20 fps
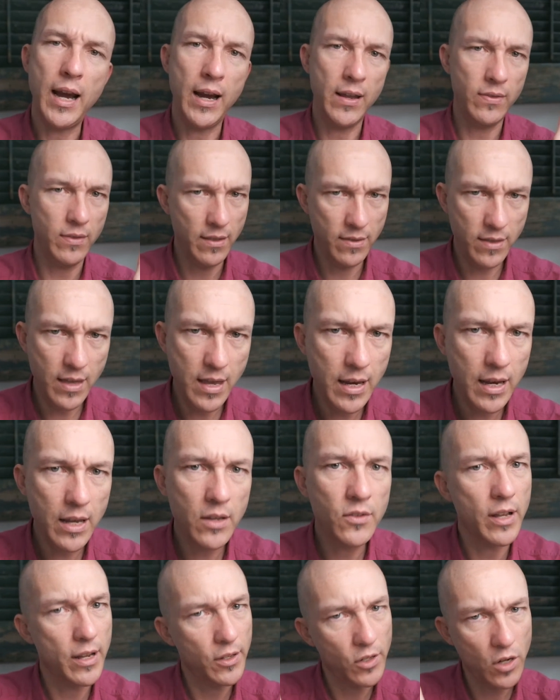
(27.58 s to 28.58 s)
And the thing is,
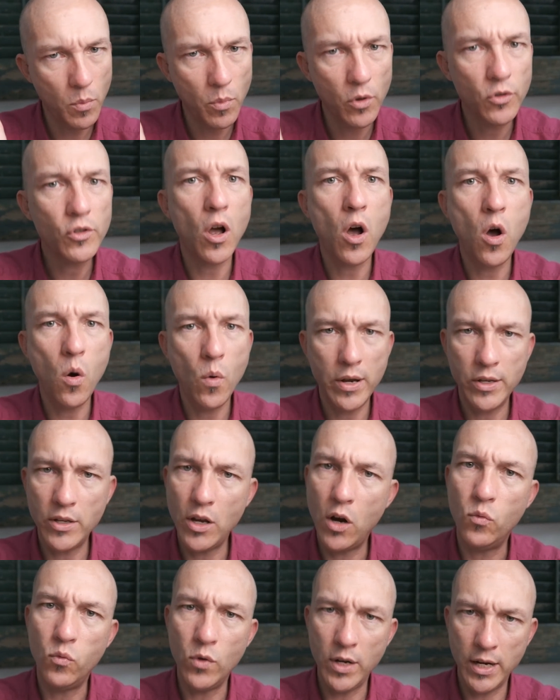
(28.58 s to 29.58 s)
that's almost always
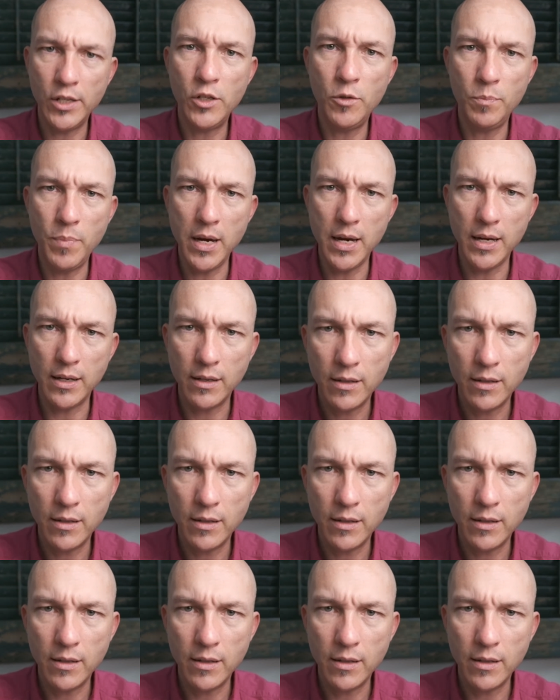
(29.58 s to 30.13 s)
a read speed.